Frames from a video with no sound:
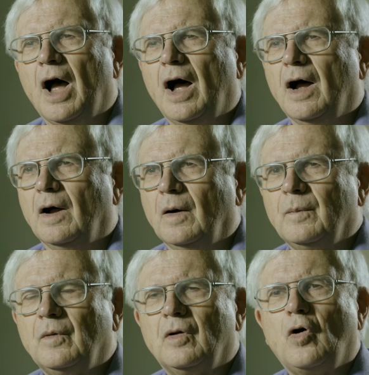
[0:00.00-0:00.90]

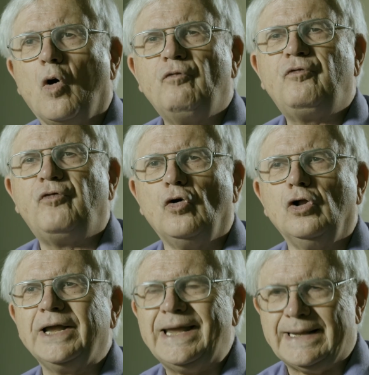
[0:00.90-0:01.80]
go
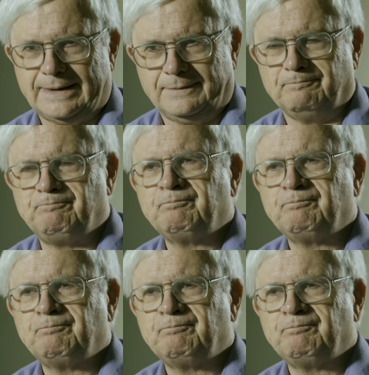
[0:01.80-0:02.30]
full in.